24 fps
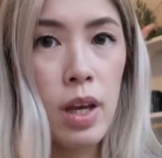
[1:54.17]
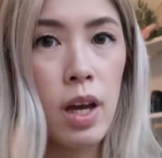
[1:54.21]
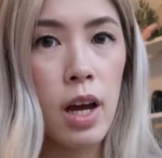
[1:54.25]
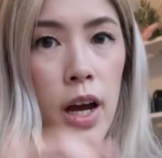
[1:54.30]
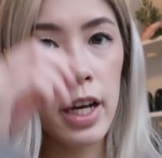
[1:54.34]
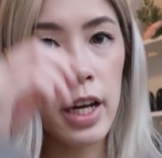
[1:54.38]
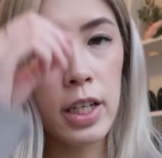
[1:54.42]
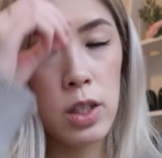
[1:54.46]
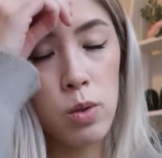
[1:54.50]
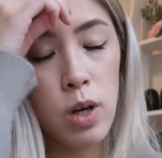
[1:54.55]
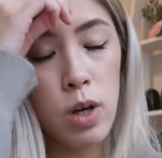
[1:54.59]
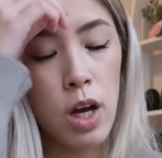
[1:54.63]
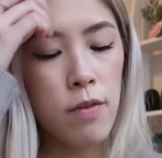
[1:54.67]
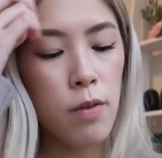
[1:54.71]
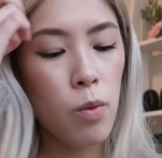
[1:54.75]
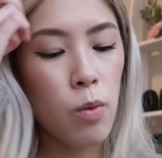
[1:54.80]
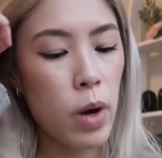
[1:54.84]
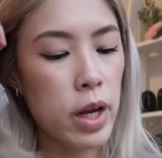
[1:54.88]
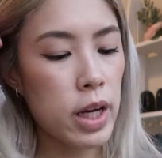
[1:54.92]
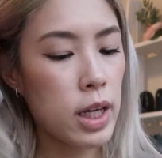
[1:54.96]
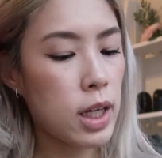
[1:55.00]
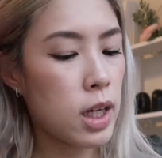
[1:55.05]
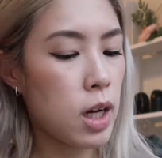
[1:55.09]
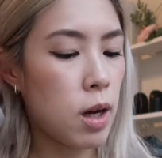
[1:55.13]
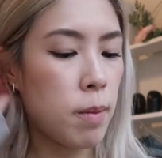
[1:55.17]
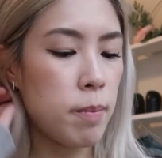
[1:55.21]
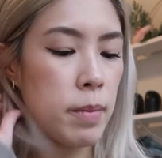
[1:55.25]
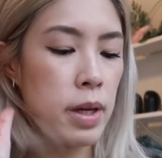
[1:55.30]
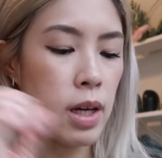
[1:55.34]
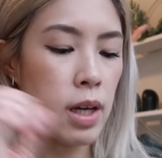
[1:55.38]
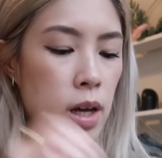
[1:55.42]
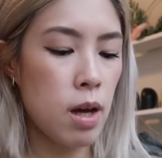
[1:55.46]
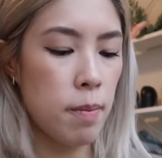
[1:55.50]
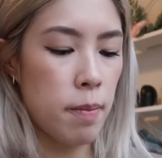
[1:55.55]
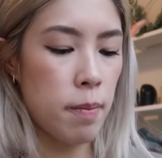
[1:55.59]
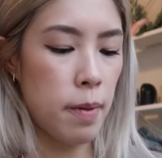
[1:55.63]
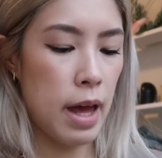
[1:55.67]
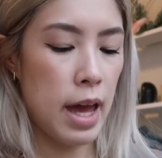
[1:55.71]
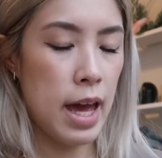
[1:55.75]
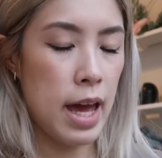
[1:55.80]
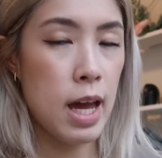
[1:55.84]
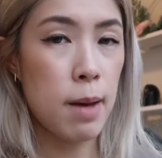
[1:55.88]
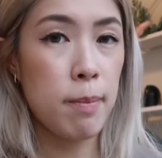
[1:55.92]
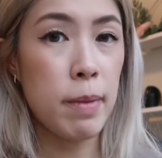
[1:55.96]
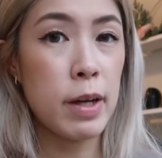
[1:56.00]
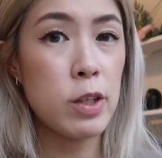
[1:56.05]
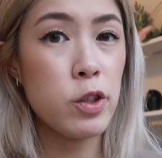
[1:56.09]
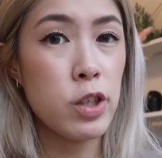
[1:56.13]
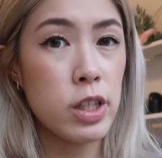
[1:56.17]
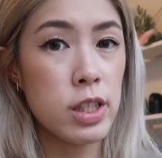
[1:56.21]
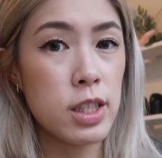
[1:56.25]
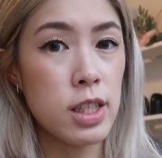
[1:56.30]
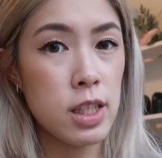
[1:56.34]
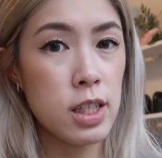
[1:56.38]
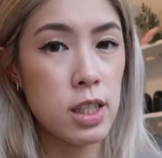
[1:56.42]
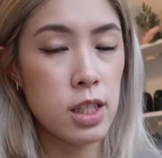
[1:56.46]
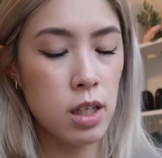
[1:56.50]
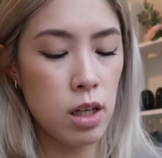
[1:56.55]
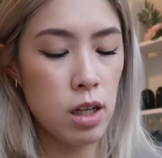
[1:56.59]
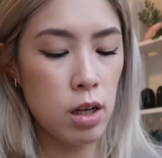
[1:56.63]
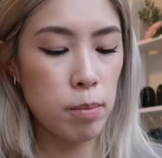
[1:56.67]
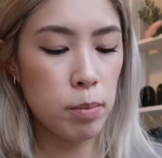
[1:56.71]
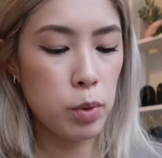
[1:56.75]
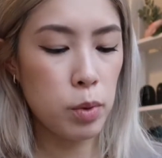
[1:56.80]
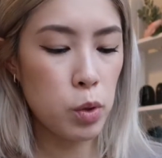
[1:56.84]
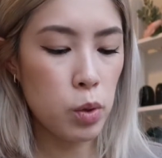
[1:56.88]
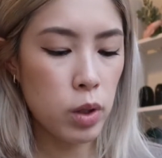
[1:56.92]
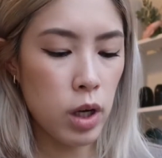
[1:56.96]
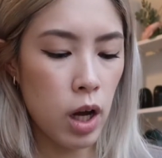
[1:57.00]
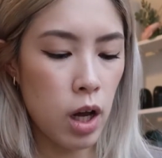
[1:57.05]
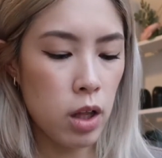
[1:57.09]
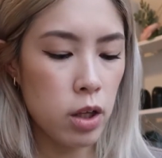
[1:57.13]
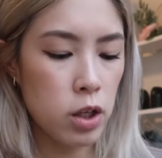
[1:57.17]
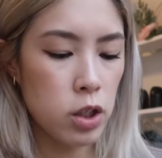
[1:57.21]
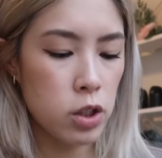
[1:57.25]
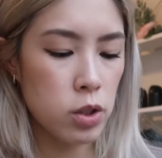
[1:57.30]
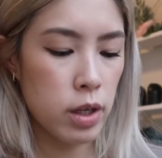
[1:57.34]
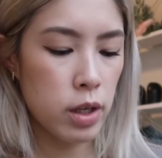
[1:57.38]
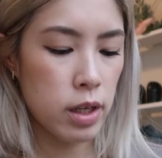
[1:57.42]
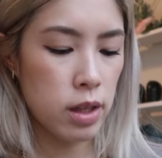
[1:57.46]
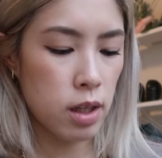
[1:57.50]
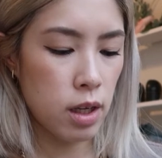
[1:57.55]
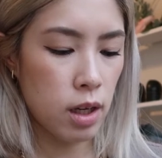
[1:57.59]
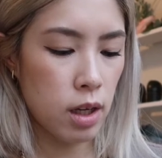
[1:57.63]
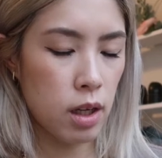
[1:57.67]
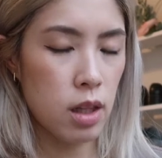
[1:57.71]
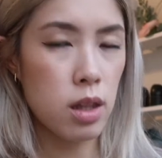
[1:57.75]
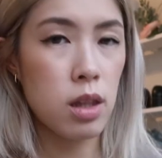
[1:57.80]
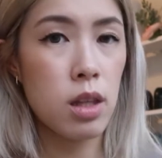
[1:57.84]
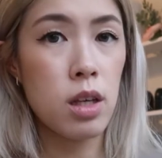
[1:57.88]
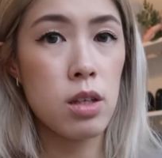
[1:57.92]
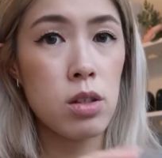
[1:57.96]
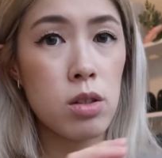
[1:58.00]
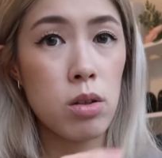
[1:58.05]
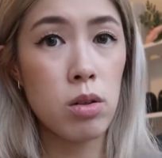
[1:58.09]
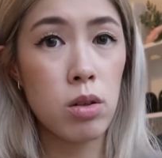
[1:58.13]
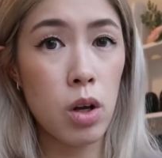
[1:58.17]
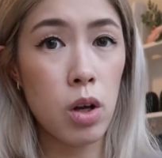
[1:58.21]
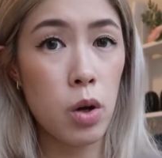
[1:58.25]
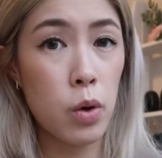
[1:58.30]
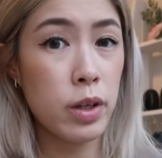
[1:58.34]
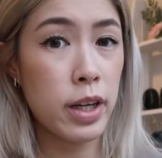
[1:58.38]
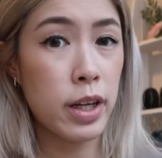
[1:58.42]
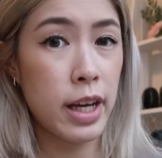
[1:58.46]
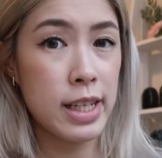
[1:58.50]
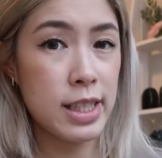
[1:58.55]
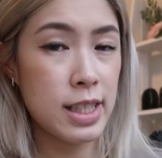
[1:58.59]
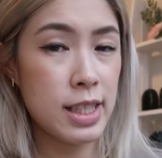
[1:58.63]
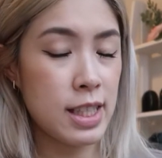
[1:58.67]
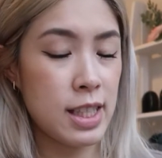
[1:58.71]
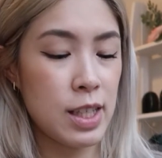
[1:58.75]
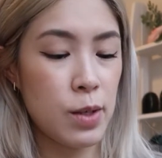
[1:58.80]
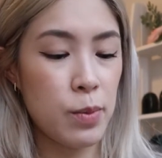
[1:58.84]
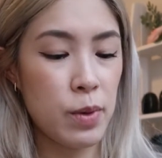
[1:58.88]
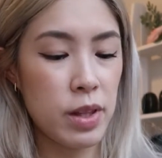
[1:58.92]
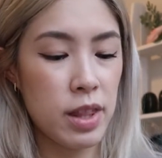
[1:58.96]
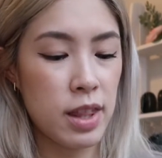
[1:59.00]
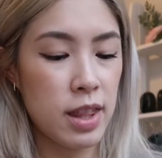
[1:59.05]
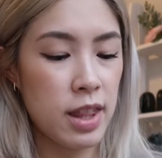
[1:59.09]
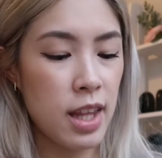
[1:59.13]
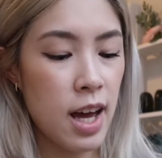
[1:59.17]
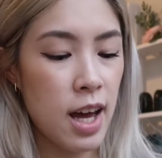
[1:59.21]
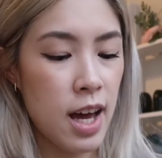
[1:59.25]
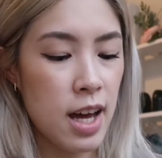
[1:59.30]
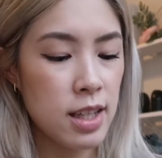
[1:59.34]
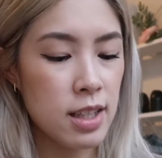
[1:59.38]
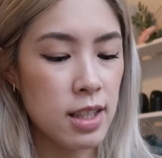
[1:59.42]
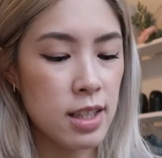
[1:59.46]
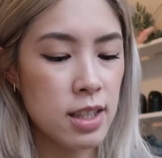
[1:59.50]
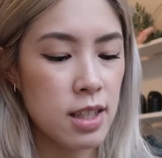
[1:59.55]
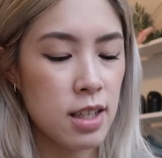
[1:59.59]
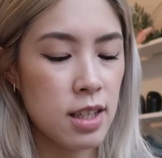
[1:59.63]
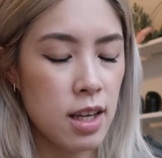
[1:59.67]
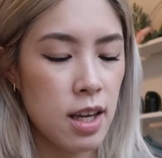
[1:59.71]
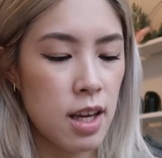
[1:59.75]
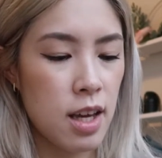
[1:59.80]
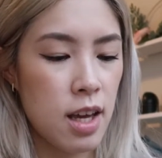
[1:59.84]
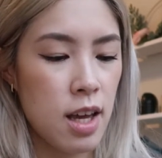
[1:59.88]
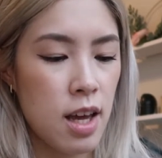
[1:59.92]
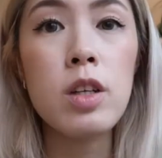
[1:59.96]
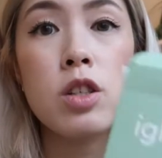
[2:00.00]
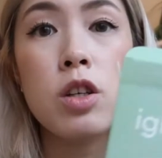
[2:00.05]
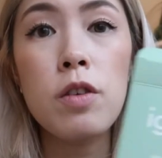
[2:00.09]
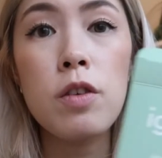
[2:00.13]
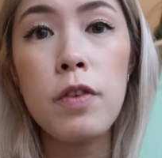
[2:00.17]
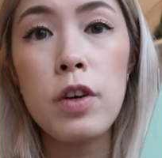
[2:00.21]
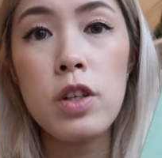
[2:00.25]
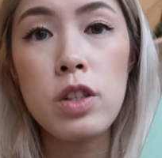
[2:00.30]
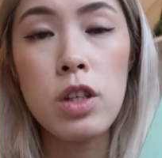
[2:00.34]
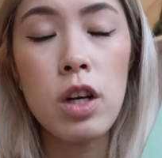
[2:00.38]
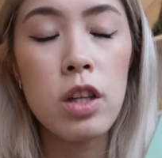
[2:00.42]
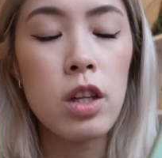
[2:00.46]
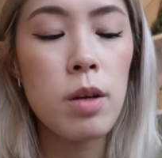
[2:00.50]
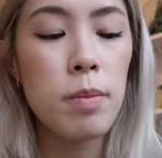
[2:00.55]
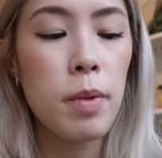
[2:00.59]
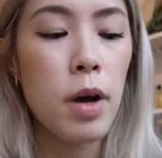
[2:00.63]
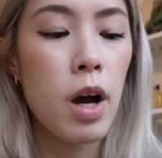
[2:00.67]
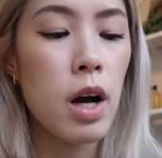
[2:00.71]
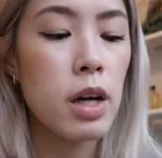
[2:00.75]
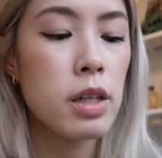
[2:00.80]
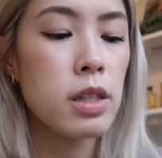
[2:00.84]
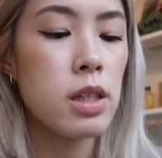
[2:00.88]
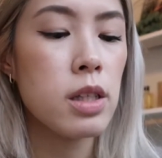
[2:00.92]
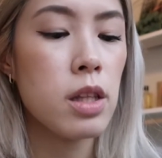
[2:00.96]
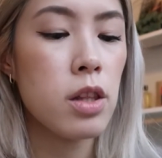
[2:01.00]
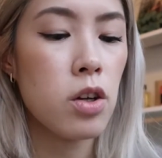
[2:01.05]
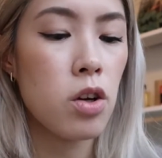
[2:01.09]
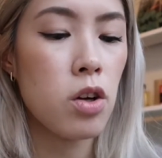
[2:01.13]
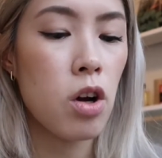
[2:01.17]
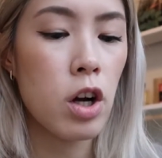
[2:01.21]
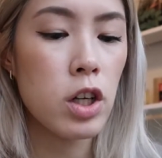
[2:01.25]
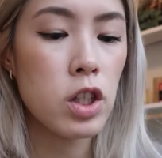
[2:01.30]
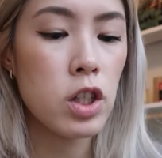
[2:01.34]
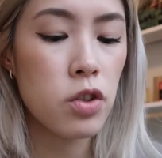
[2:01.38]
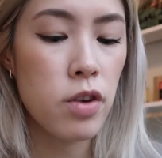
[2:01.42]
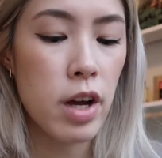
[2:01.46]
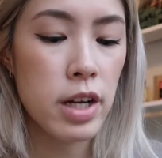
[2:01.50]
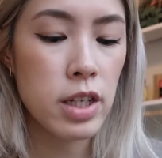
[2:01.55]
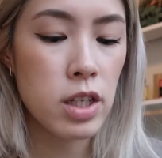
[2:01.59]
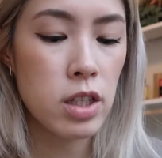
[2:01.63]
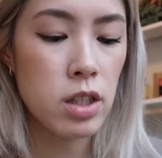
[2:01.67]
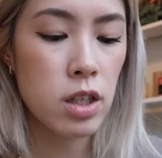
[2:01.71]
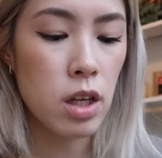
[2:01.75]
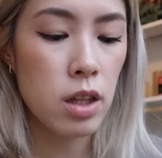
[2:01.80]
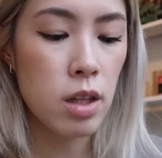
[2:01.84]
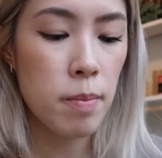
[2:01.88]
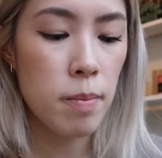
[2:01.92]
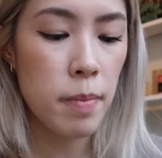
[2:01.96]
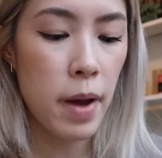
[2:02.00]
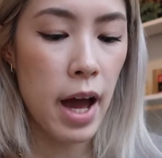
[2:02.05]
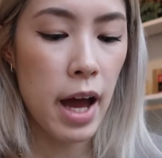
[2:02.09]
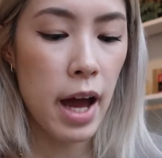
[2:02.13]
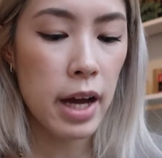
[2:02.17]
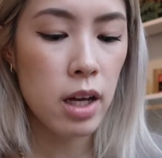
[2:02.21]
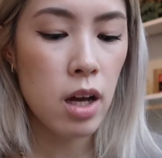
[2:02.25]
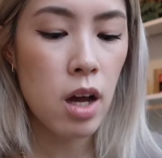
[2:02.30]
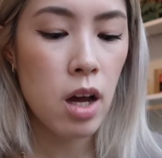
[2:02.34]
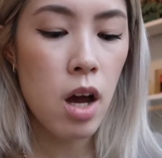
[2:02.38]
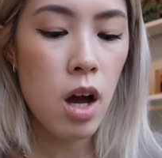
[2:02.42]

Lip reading: I do have a wedding coming up, and my dress is a blue color, so I think this will go nicely with that. So first on the box, there are directions on the back